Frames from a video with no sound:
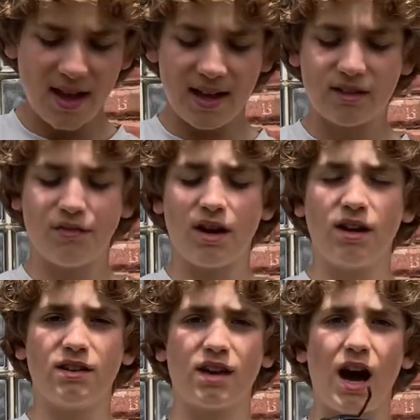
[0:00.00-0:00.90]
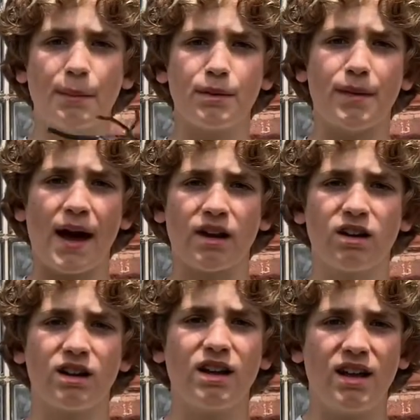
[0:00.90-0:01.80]
It's a very common
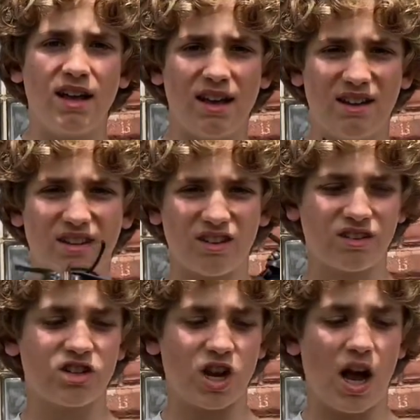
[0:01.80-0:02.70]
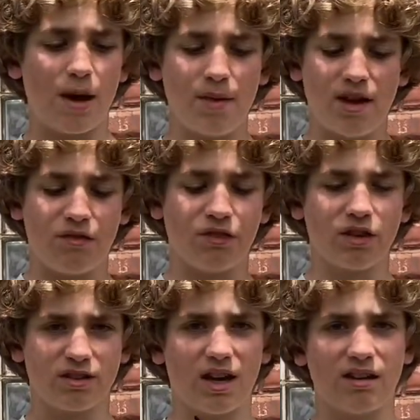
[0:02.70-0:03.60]
pattern. It does the job and it
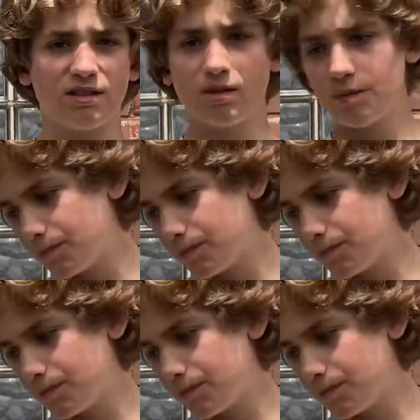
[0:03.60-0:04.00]
feels nice.